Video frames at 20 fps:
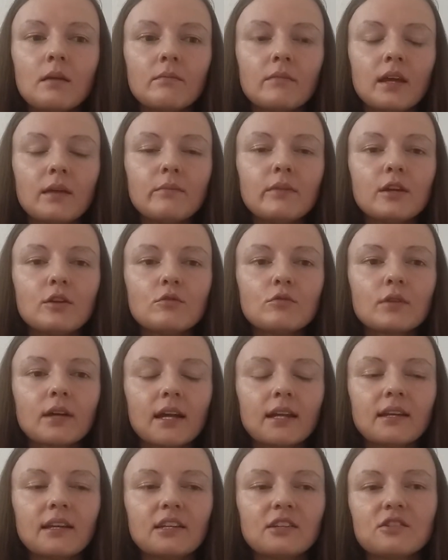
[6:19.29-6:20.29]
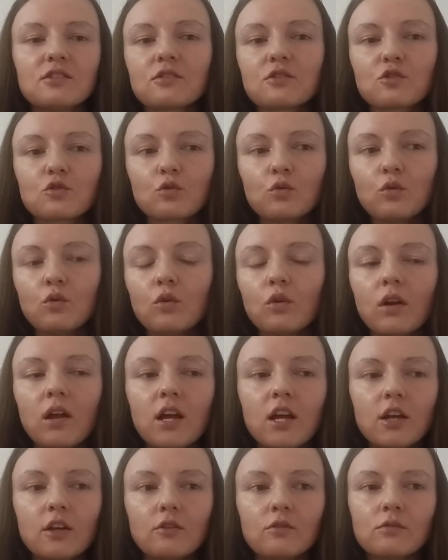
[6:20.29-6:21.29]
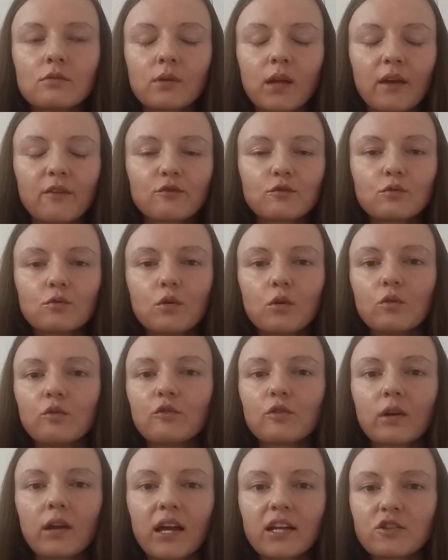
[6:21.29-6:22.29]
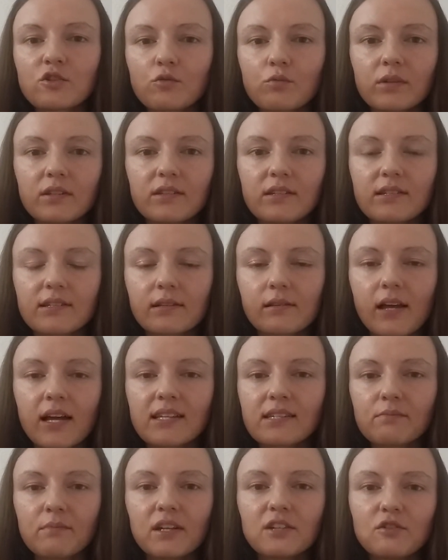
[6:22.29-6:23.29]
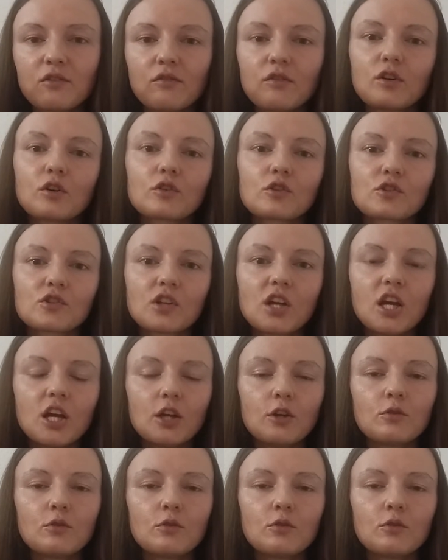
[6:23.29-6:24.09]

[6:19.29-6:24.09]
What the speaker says: Maybe you can, in the school, you don't have to go for lunch with this classmate of yours.